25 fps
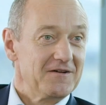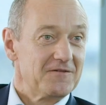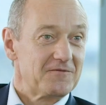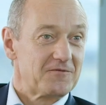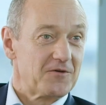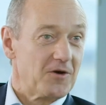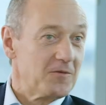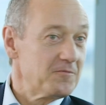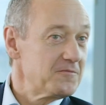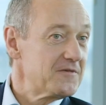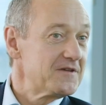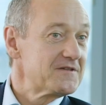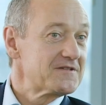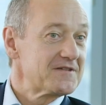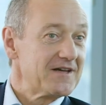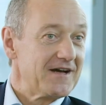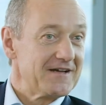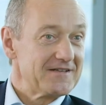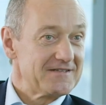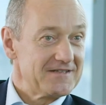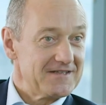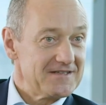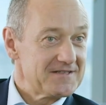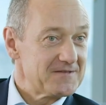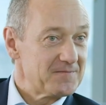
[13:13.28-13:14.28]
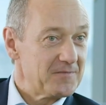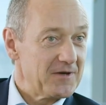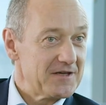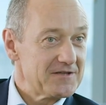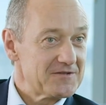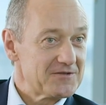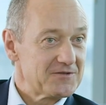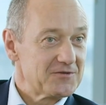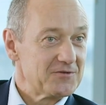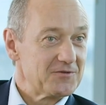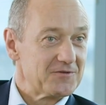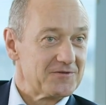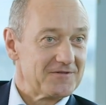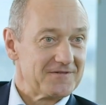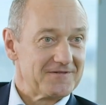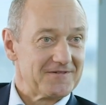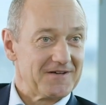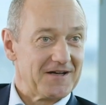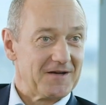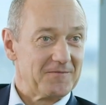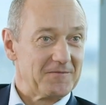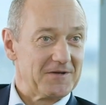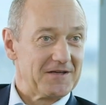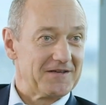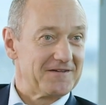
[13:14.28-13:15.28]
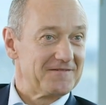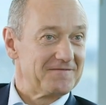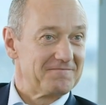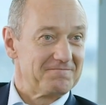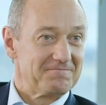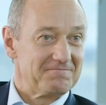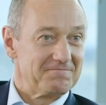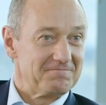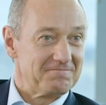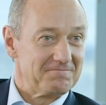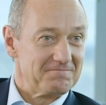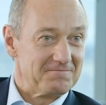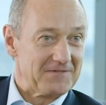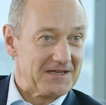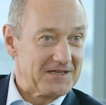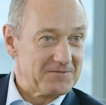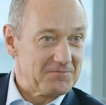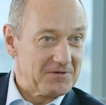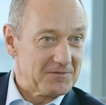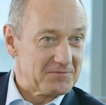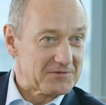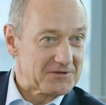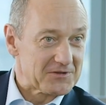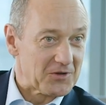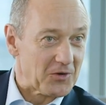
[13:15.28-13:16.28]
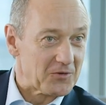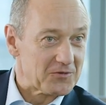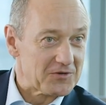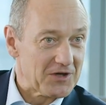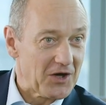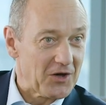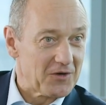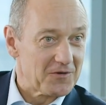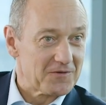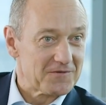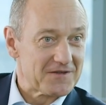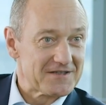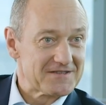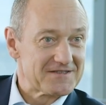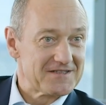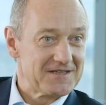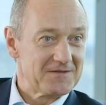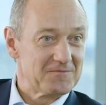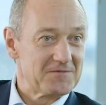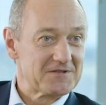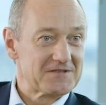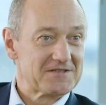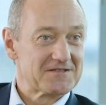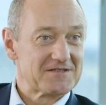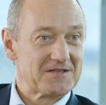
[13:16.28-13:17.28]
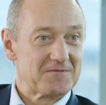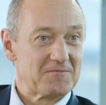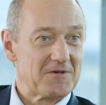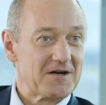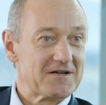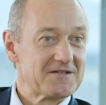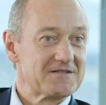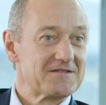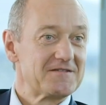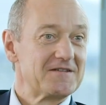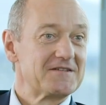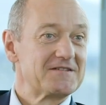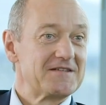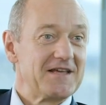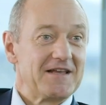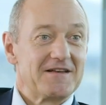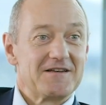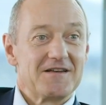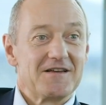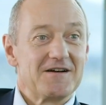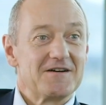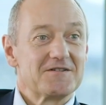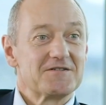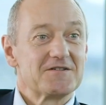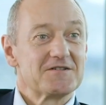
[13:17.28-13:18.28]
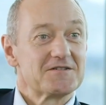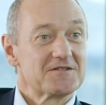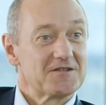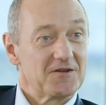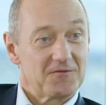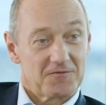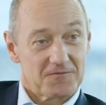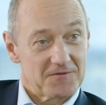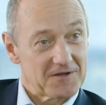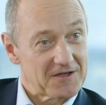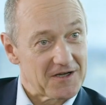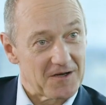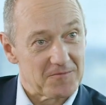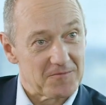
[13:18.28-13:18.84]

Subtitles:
from this IT space too. I mean, many people don't know that Siemens is amongst the 10 largest software